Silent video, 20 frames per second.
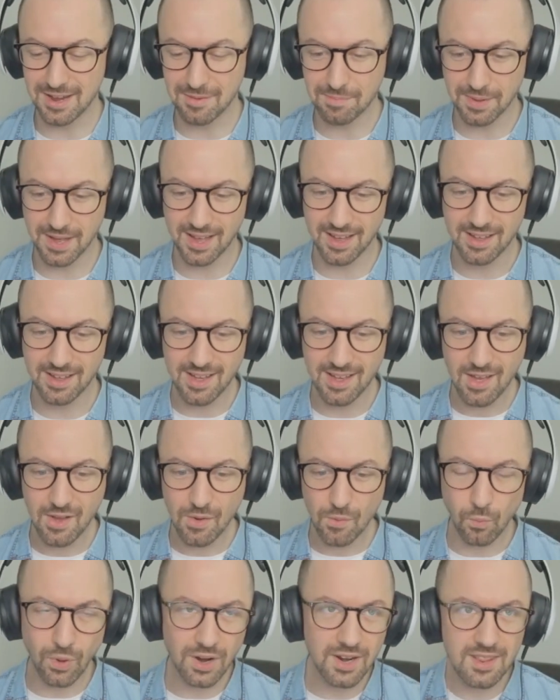But
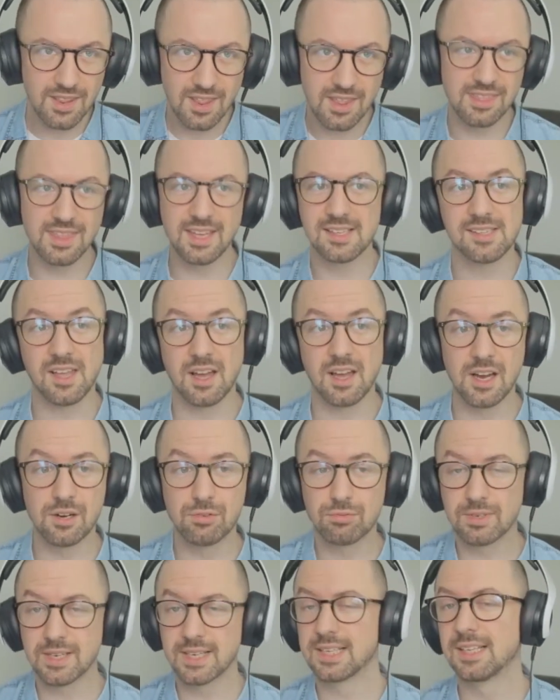one of the things that I
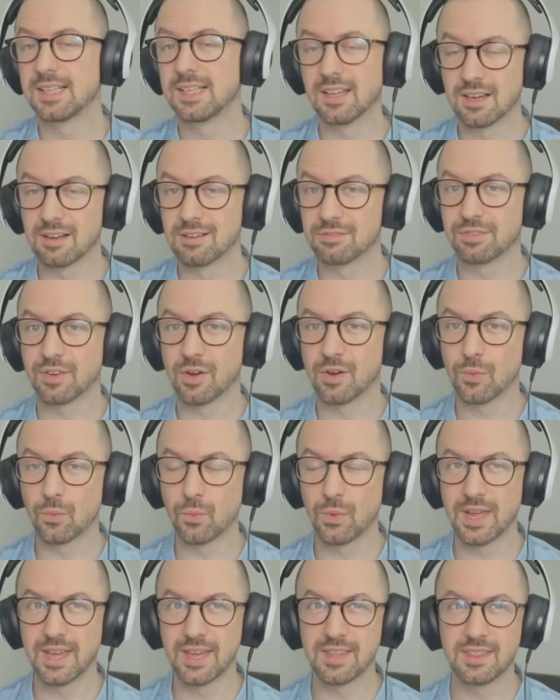really love
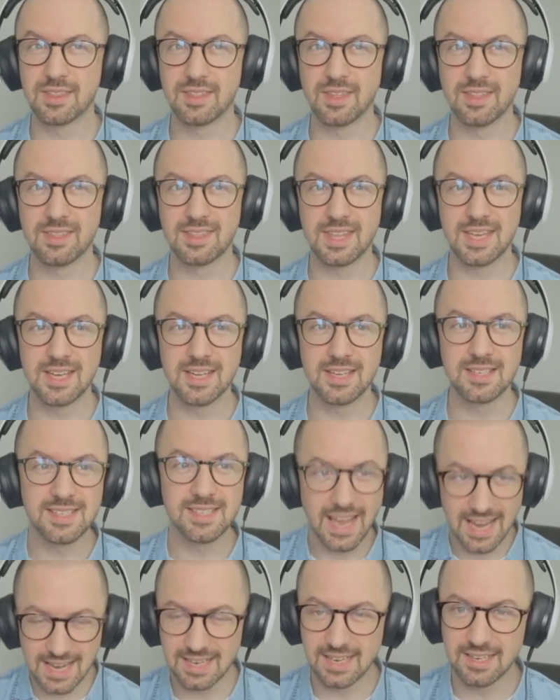with the
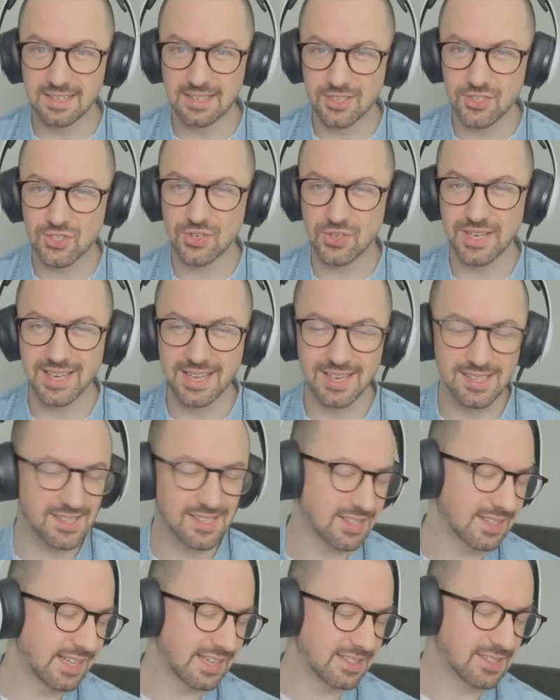dating industry is that
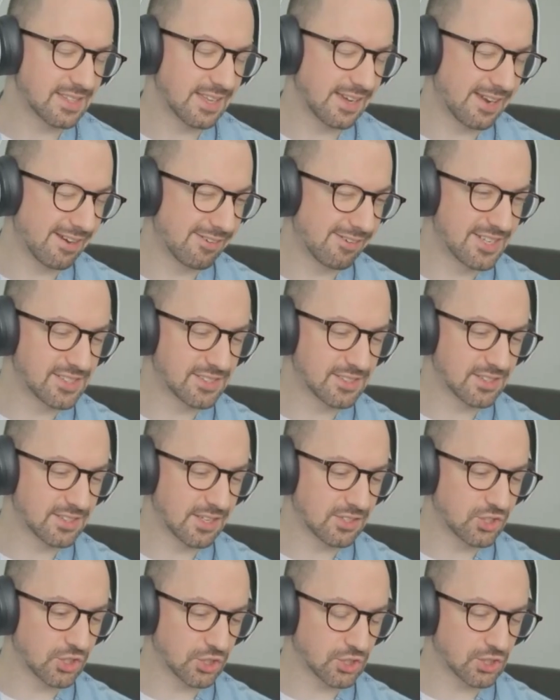is there is
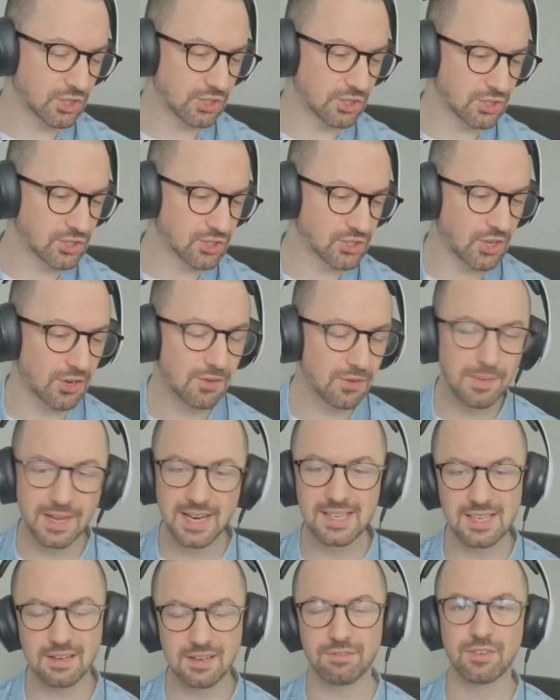just so many
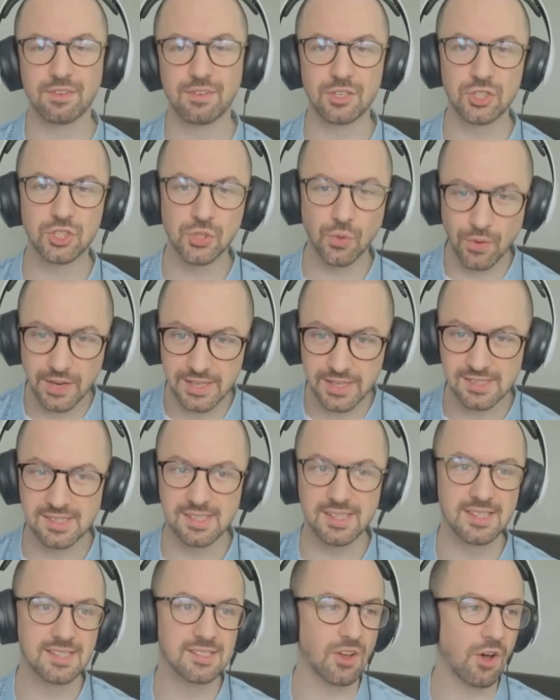different
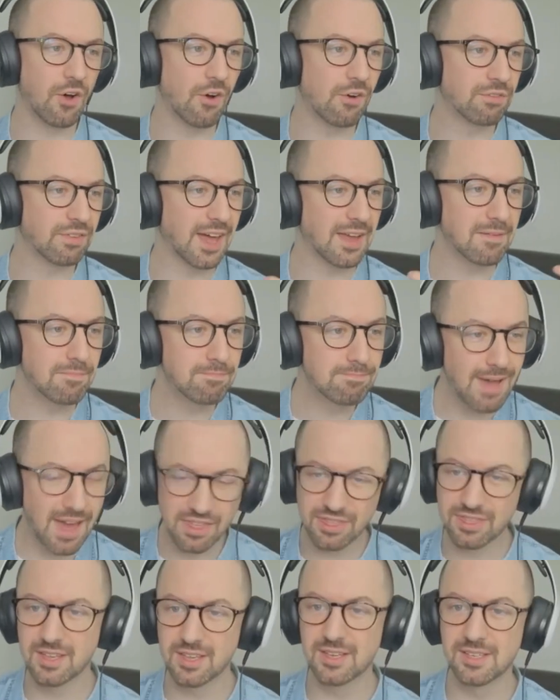choices of like
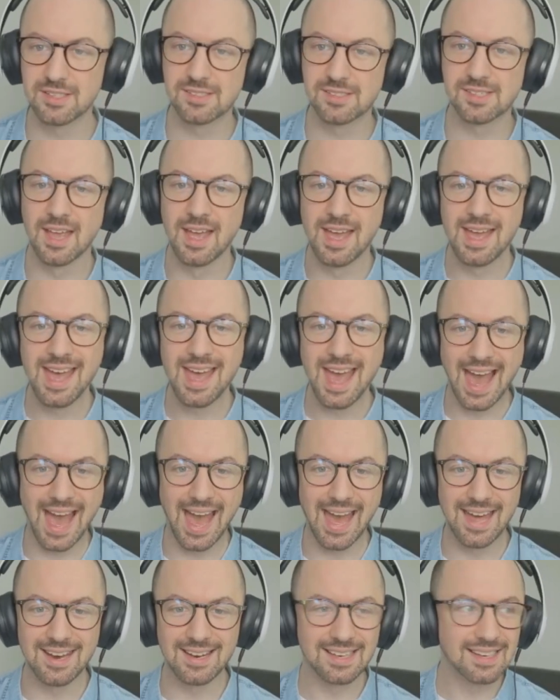methods
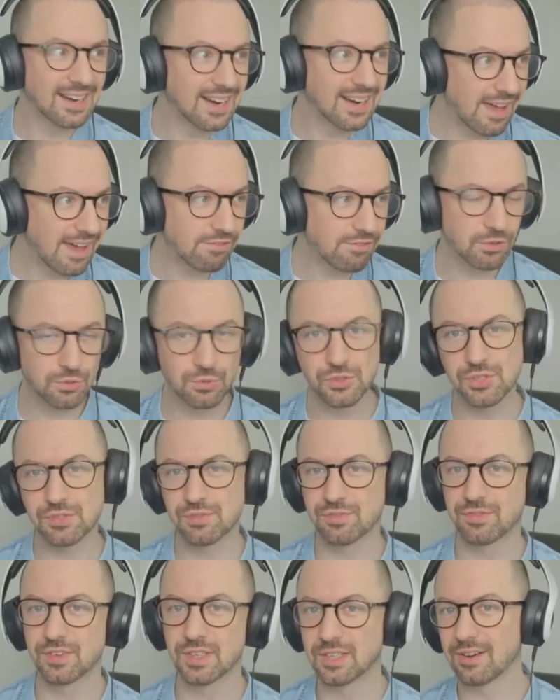and levels
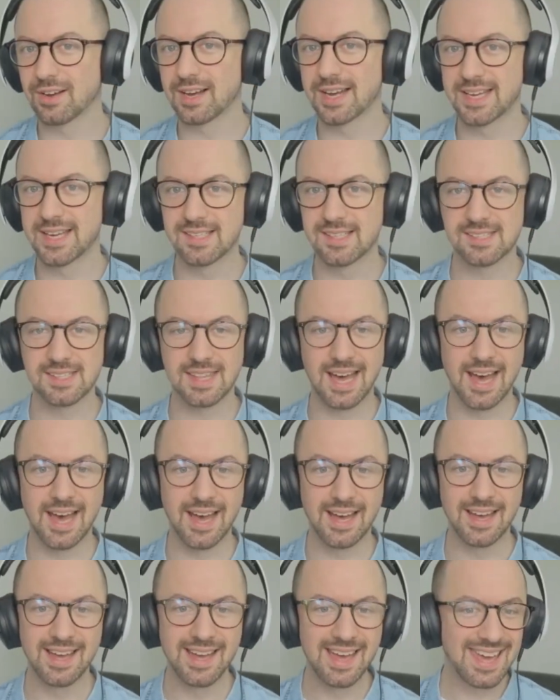for guys
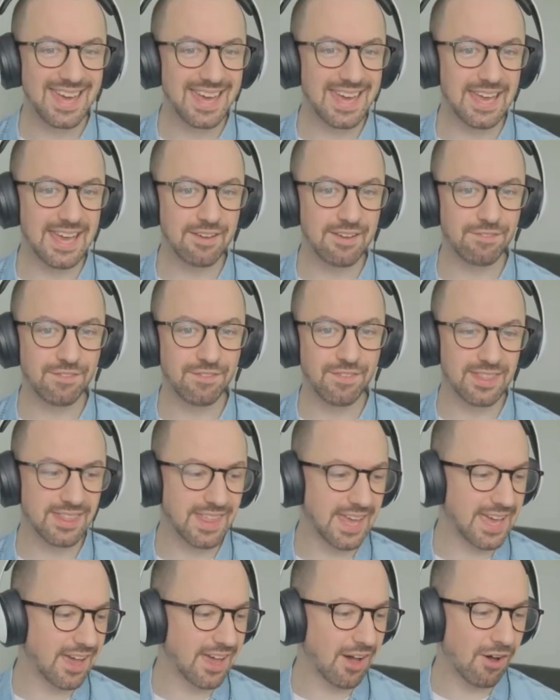that if
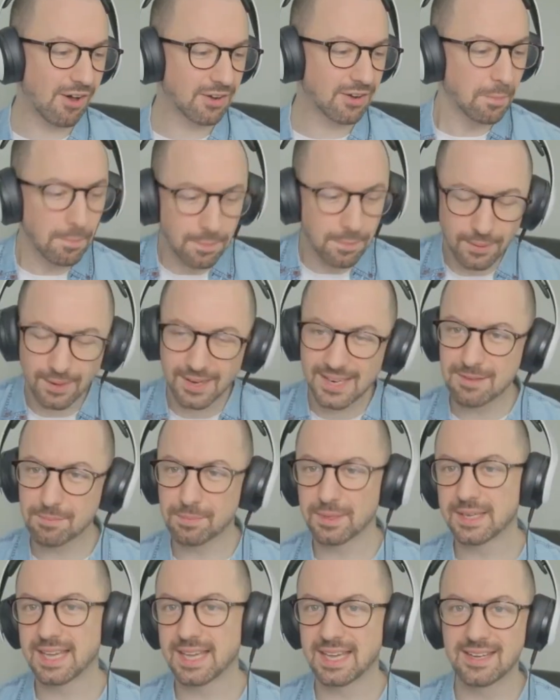they are complete
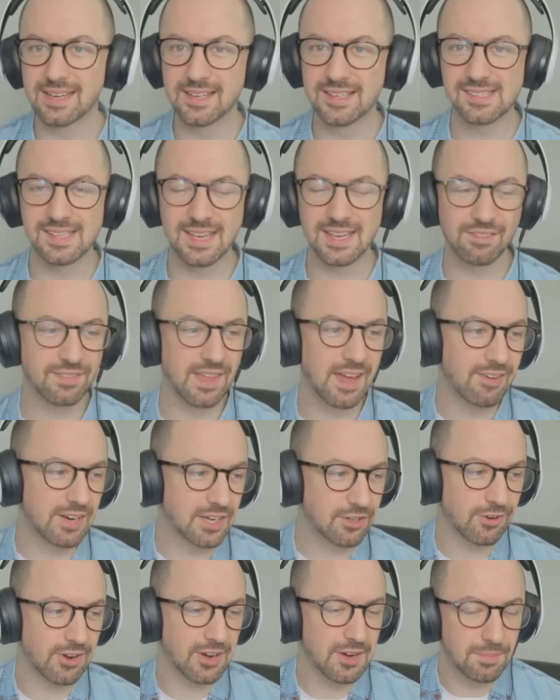beginners, if they're
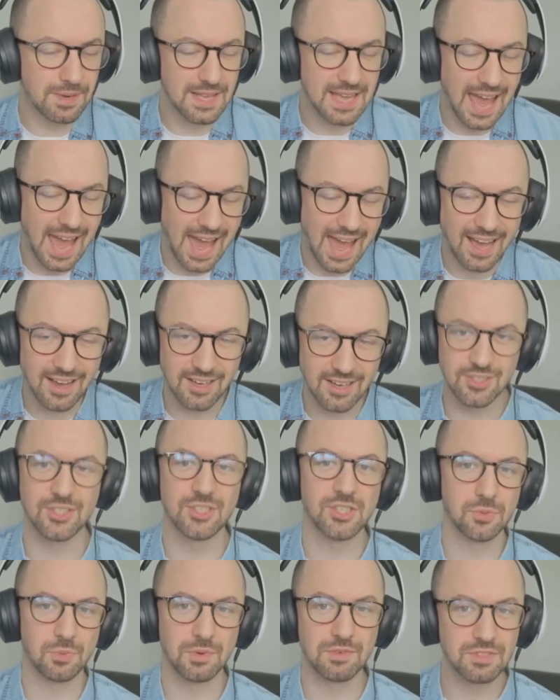incredibly
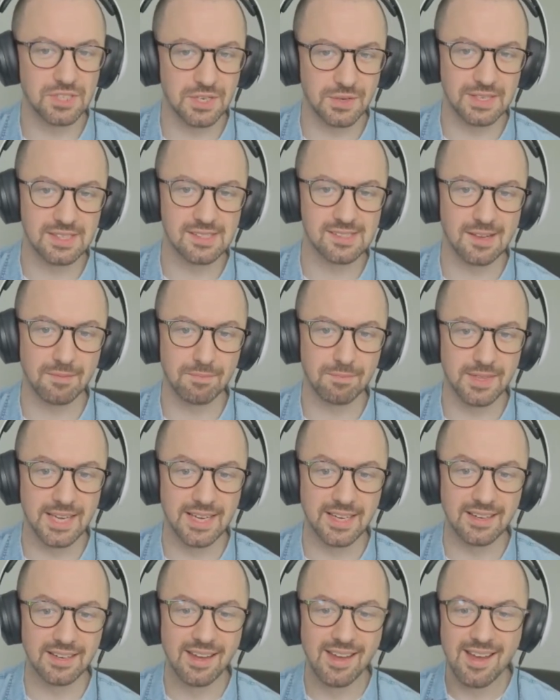anxious with doing
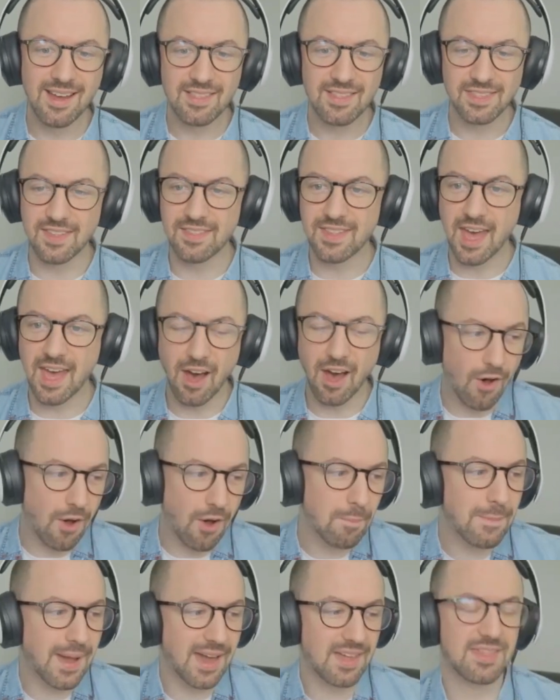something, then there are
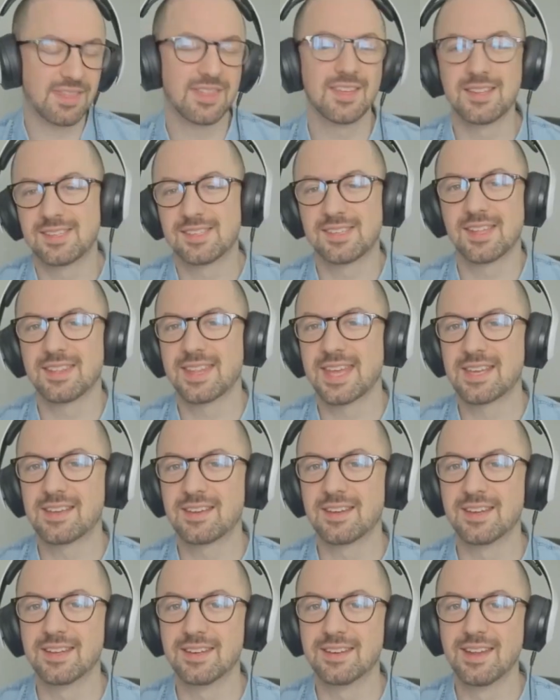methods that they
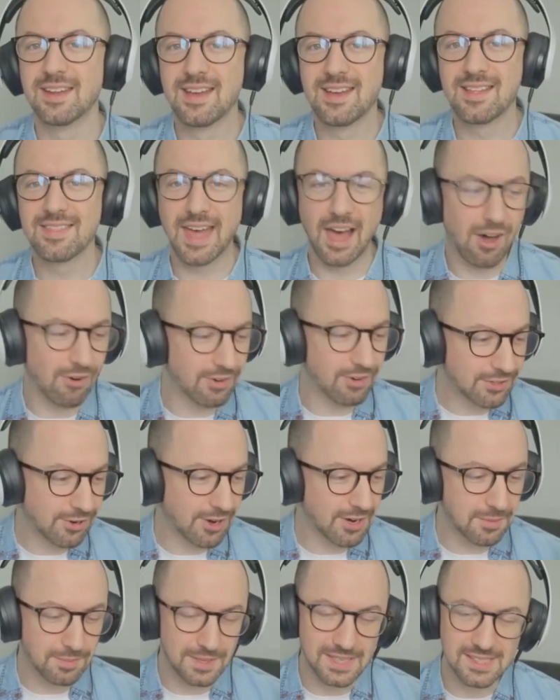can that are
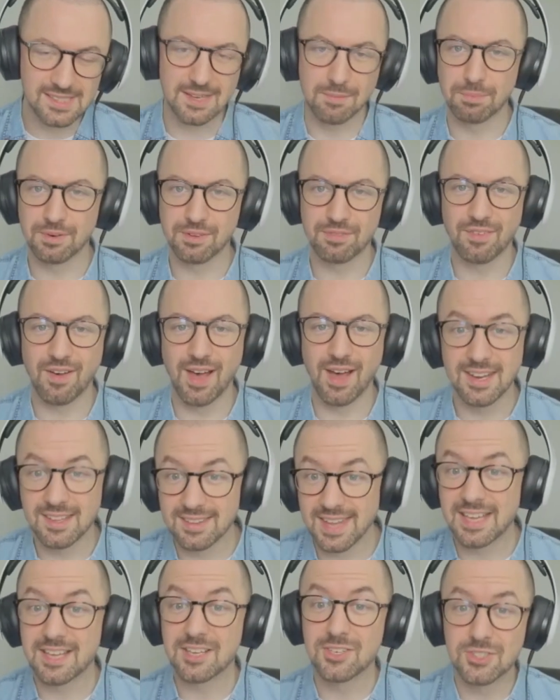incredibly simplified and
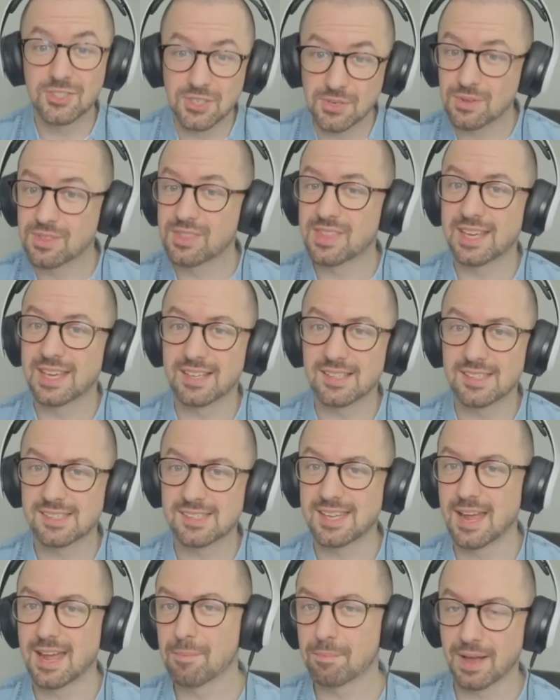they can do things
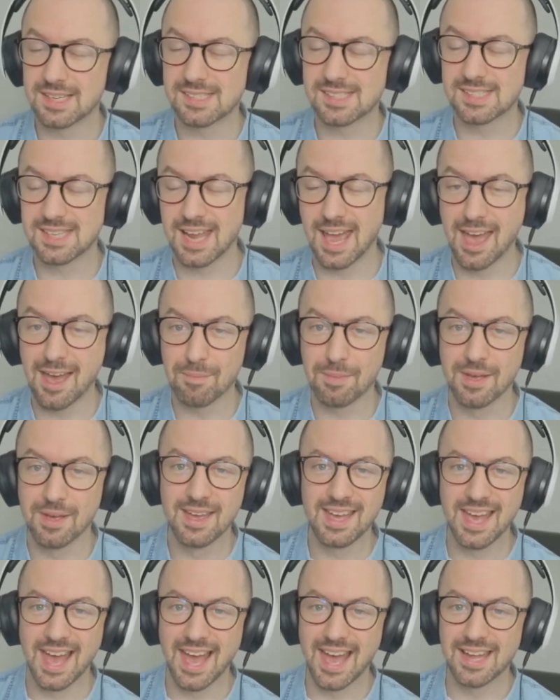step by step
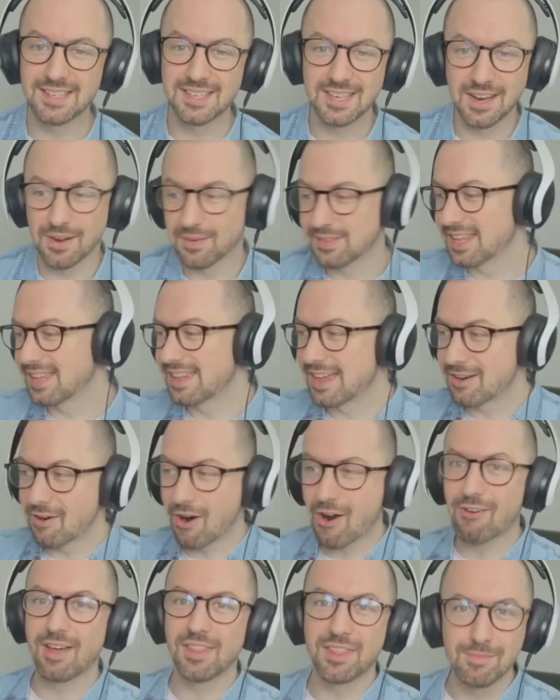and you know and then there
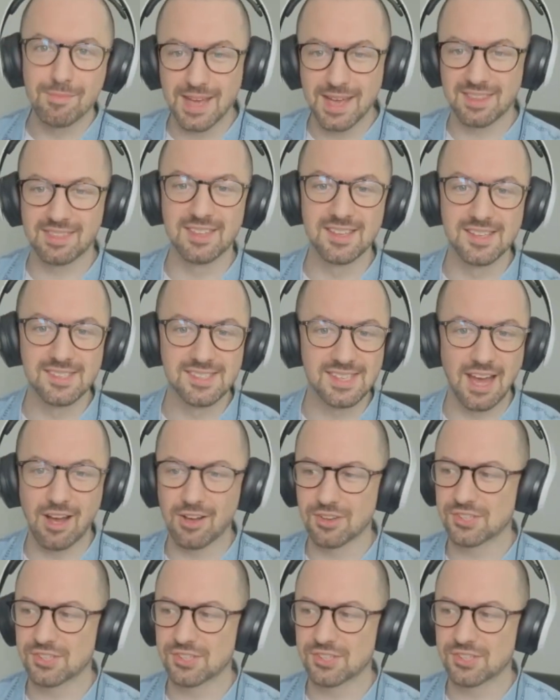are other methods that are